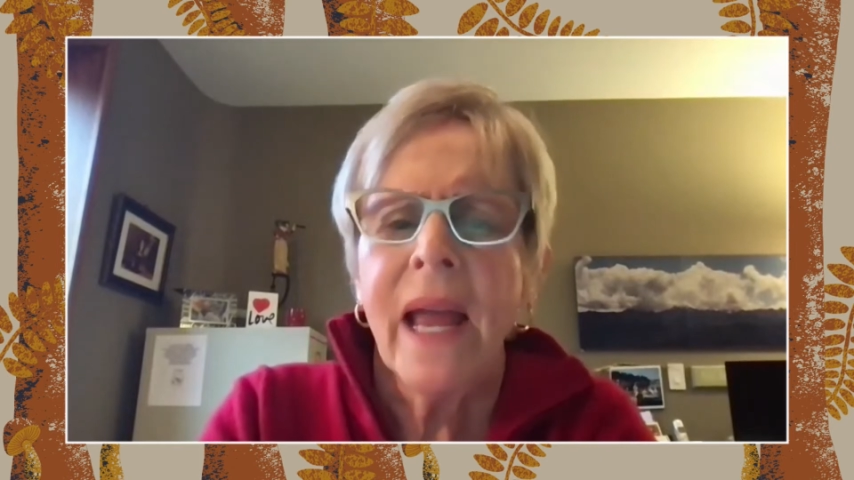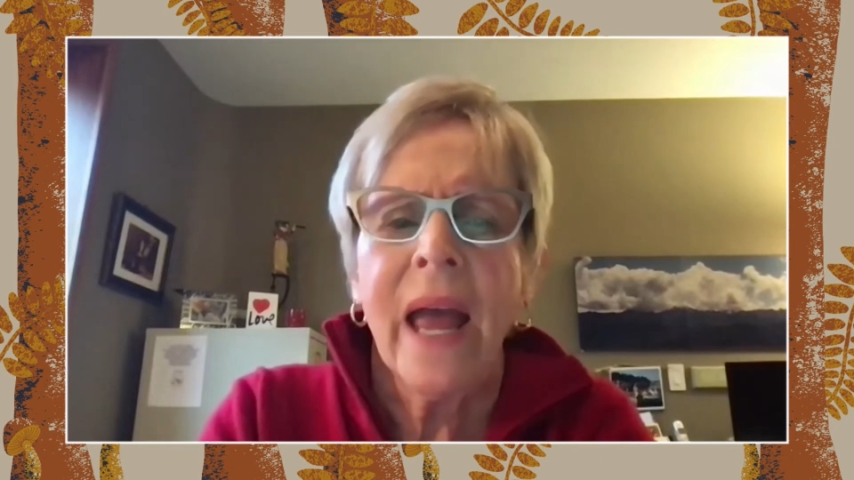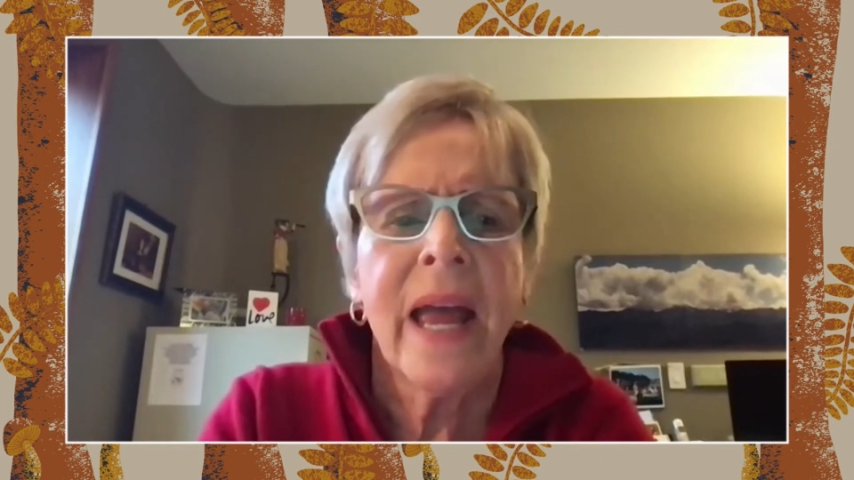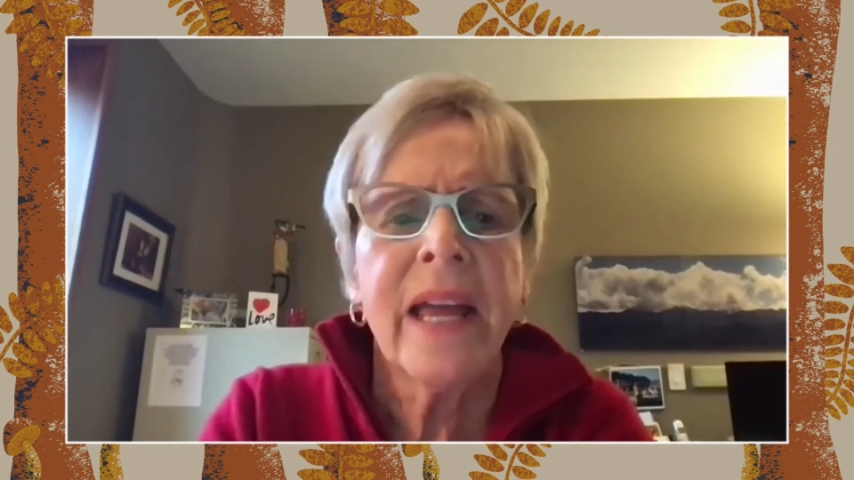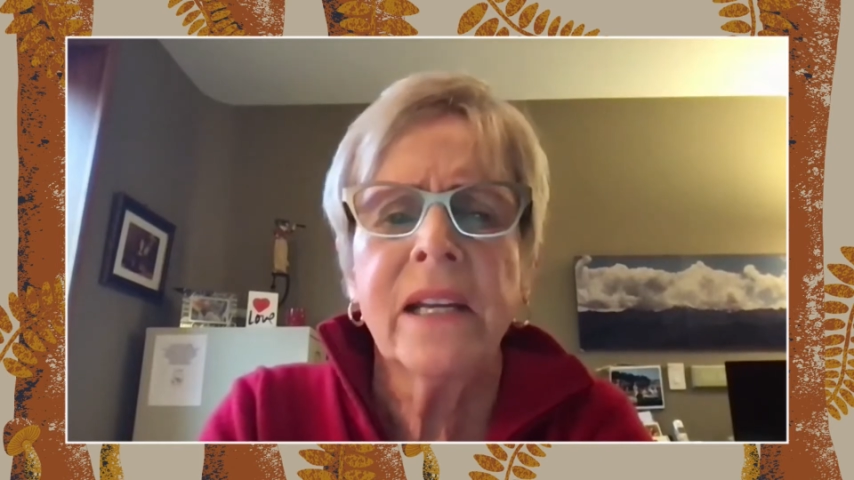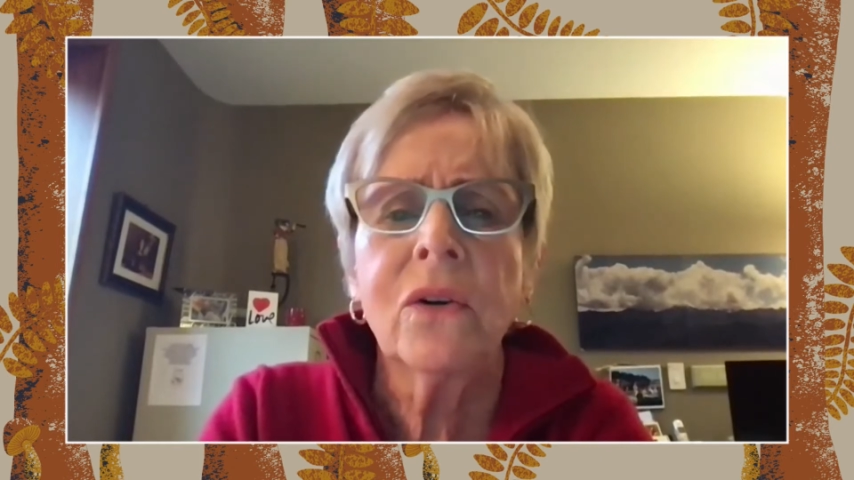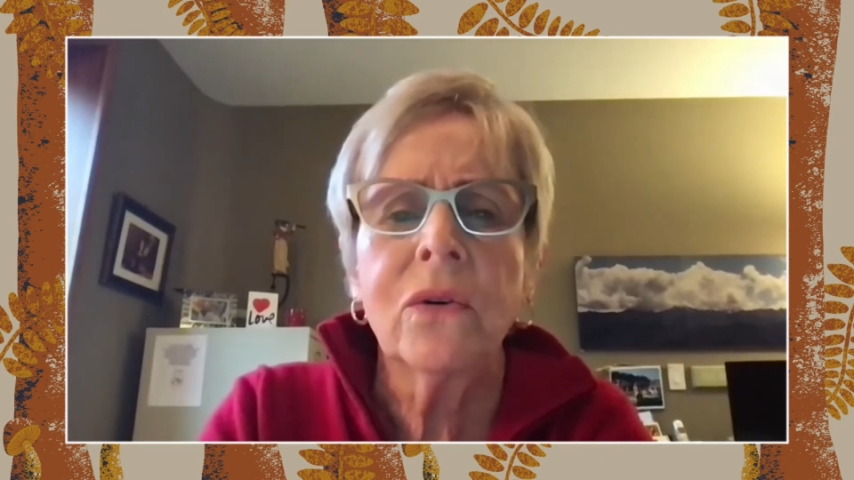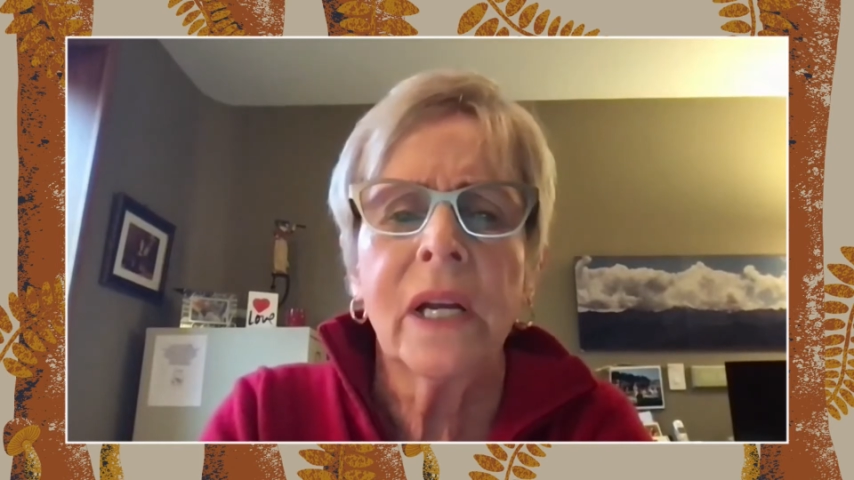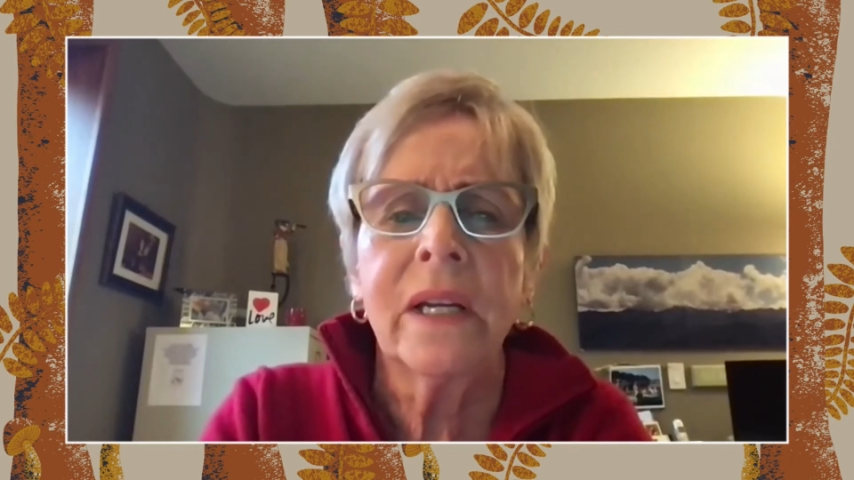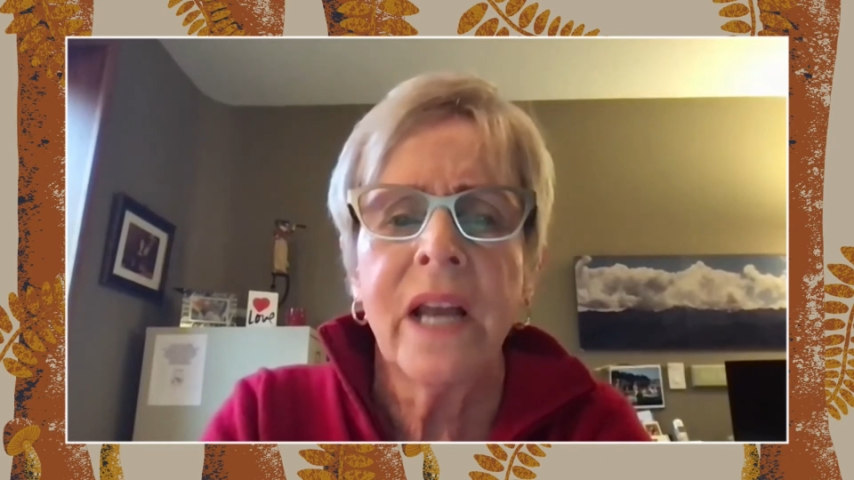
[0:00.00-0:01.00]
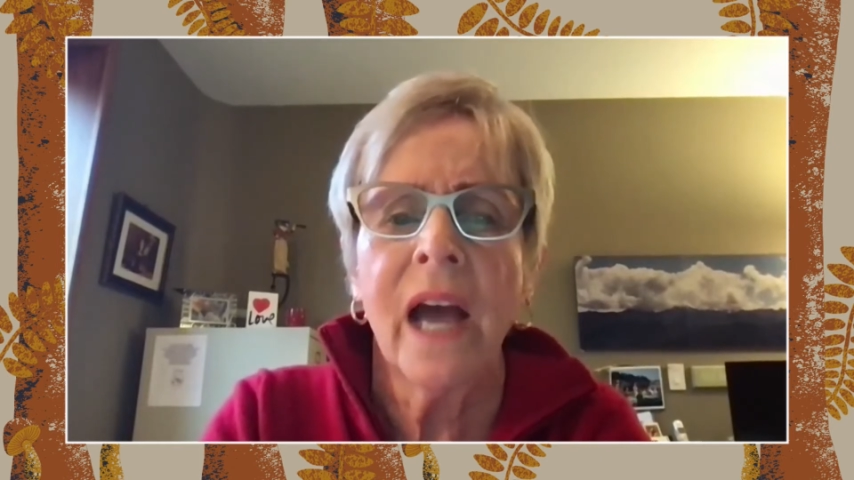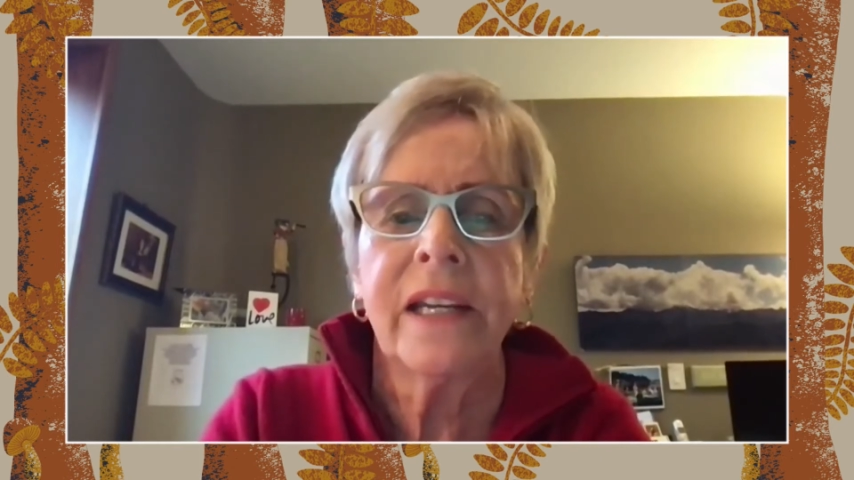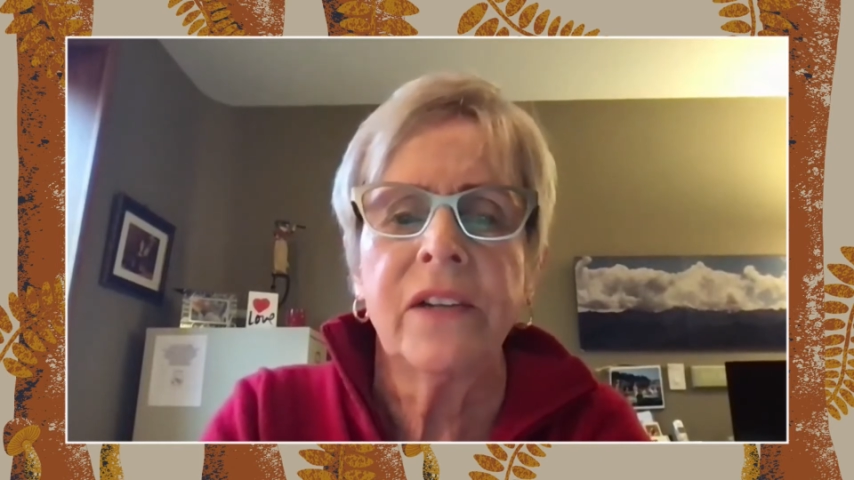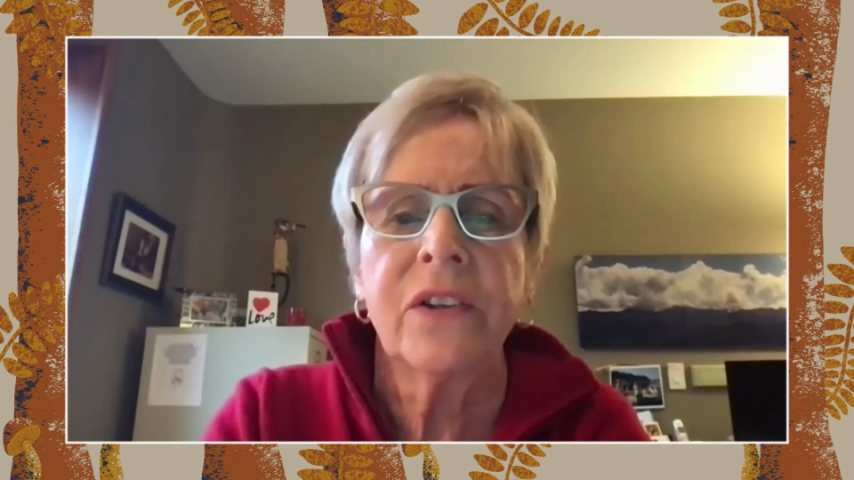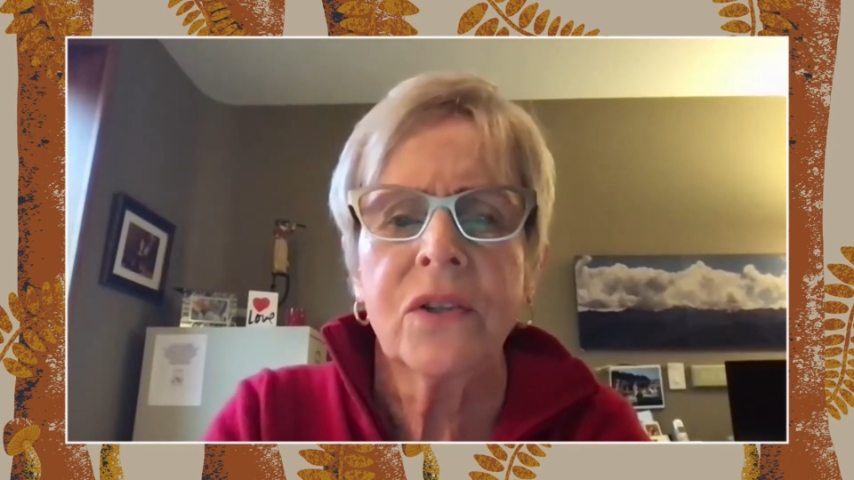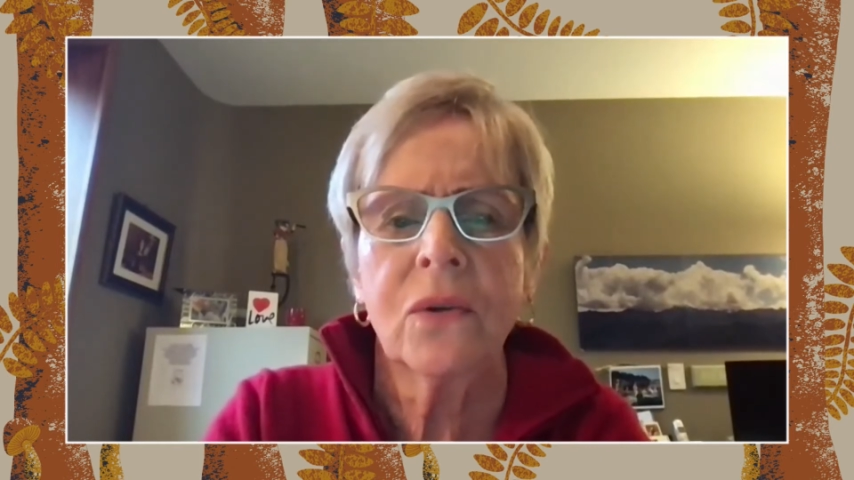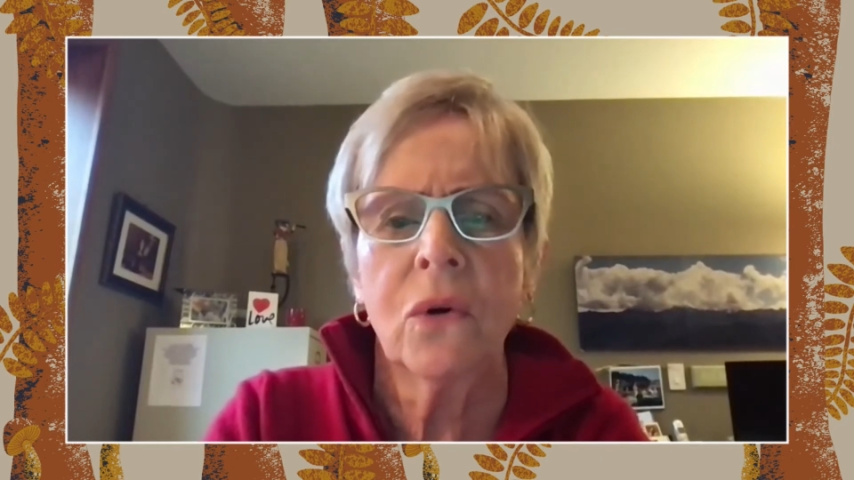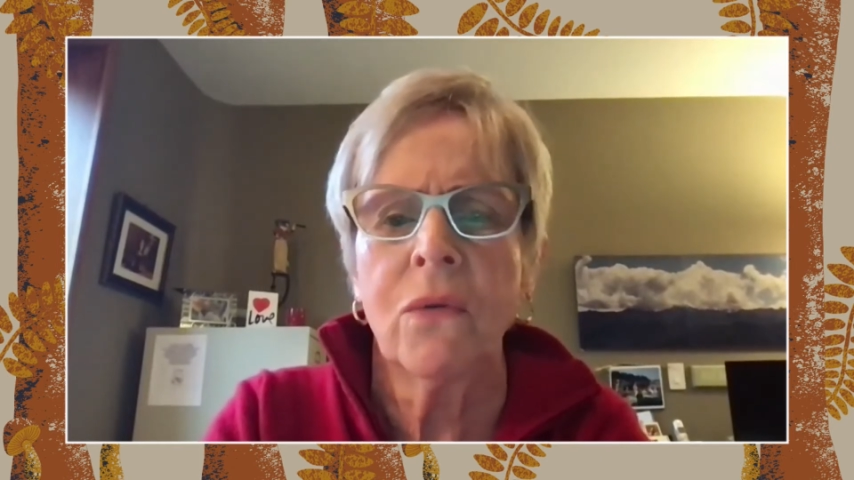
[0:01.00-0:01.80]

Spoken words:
My anger ignites